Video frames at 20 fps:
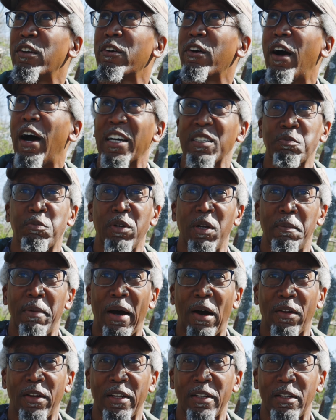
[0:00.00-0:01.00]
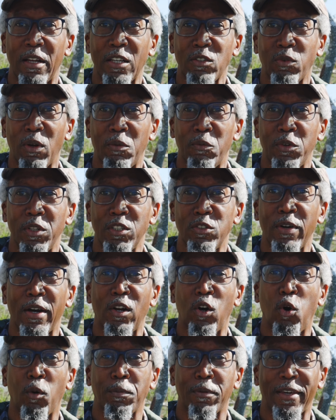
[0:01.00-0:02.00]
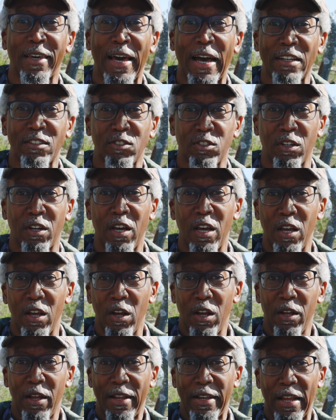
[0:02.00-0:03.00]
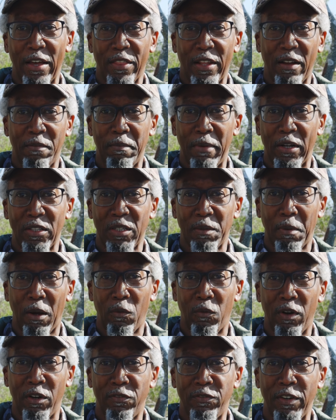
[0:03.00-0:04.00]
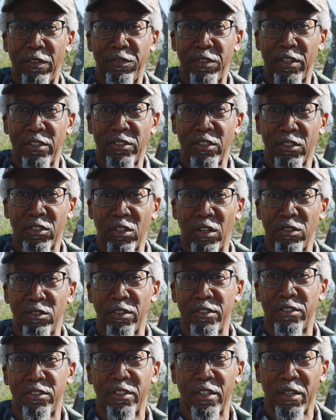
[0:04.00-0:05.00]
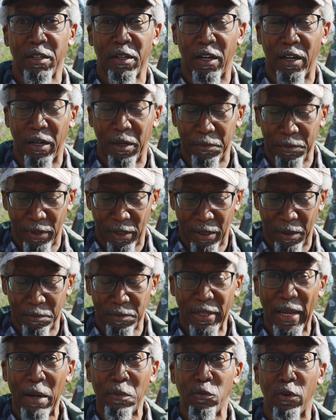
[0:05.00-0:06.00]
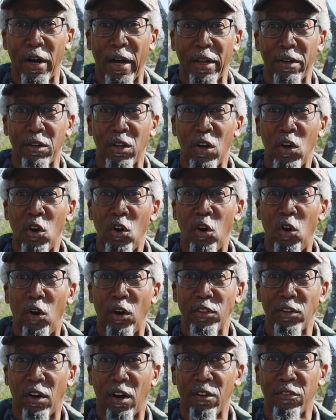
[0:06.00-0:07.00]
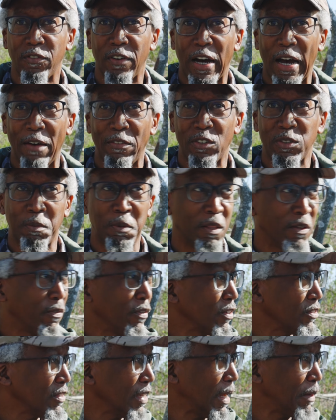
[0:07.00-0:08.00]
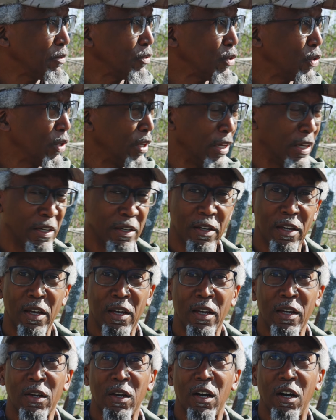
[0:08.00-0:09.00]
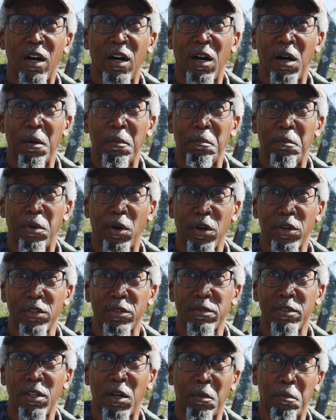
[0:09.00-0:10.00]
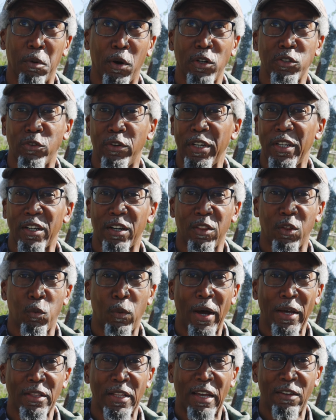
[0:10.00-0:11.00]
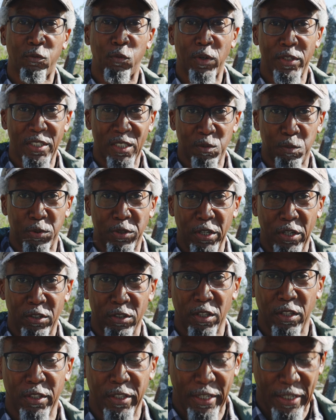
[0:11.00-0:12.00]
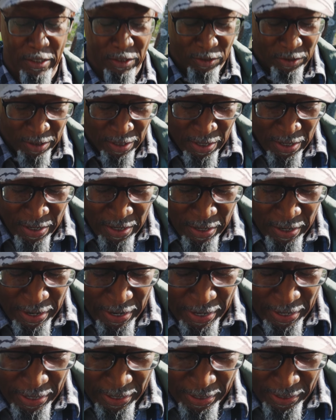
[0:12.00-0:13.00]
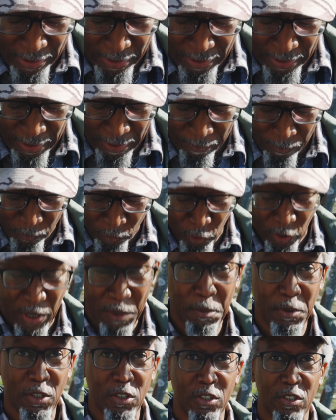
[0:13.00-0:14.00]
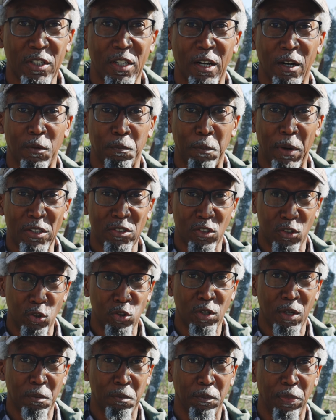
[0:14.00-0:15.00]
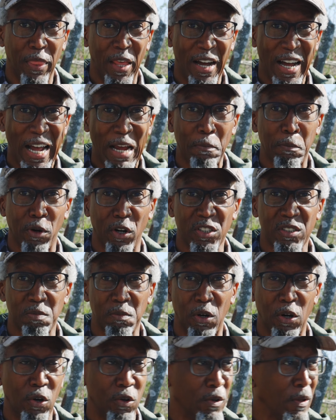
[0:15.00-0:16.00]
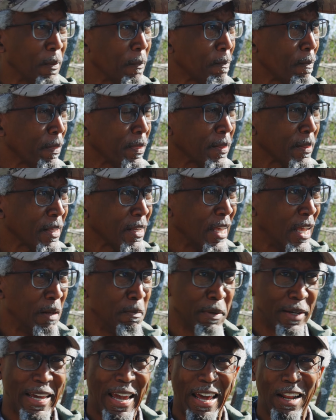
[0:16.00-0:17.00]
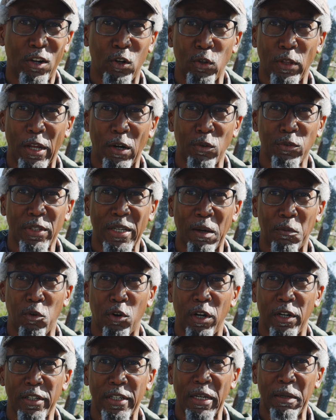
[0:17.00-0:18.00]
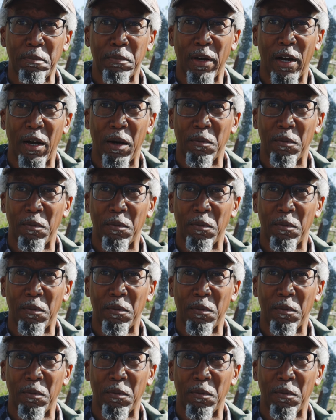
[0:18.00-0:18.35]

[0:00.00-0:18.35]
there are osprey about, and that's what I'm really trying to hope to catch now that I've mounted my 150 to 600 Tamron on the R5. This will be the first time shooting birds or any other wildlife with this particular lens, and I'm going to be basically using the high burst mode in mechanical. I don't think I'm going to need